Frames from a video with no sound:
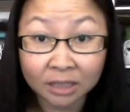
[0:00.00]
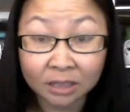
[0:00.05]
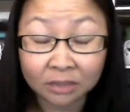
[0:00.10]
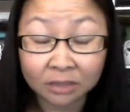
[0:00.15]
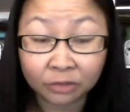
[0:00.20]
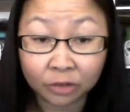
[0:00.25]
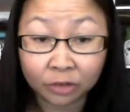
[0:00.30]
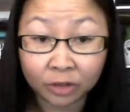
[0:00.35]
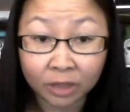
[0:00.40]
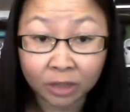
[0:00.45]

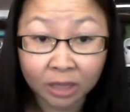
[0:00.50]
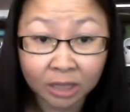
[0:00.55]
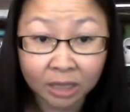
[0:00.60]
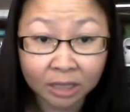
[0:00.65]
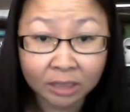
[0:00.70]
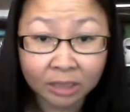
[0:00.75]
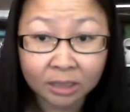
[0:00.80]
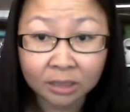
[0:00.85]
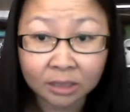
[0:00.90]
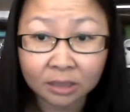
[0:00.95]
for
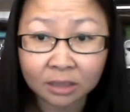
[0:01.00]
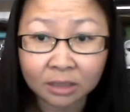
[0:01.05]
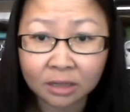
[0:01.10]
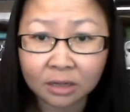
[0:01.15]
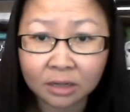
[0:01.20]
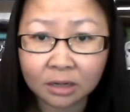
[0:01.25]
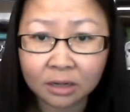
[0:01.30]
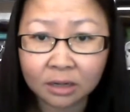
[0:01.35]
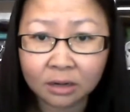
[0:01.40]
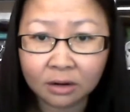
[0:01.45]
this
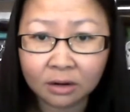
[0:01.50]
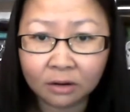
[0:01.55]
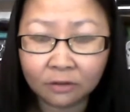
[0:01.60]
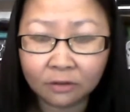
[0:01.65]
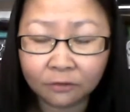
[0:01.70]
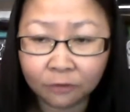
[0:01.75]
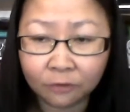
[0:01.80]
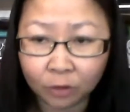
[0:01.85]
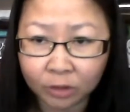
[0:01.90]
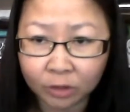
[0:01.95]

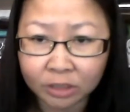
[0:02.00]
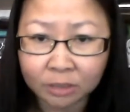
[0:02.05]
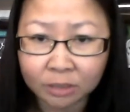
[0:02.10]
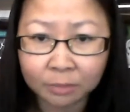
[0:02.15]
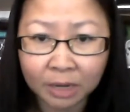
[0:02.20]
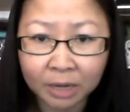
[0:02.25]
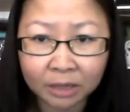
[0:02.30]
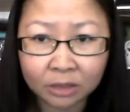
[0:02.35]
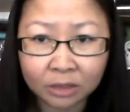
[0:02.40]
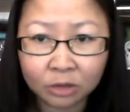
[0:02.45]
forced
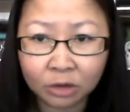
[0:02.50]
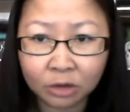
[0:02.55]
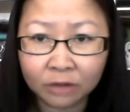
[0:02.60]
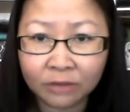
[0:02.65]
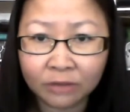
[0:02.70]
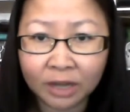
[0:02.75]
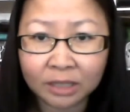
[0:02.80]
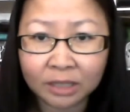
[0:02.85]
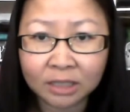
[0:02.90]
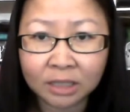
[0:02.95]
mandatory
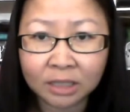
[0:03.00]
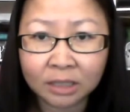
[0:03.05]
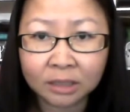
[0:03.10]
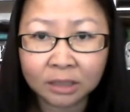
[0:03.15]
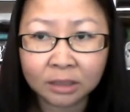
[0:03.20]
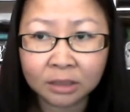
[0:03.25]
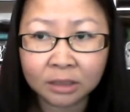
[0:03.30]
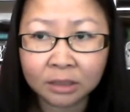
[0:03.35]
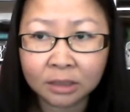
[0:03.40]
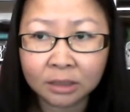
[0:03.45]

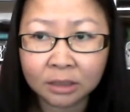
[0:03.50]
vaccine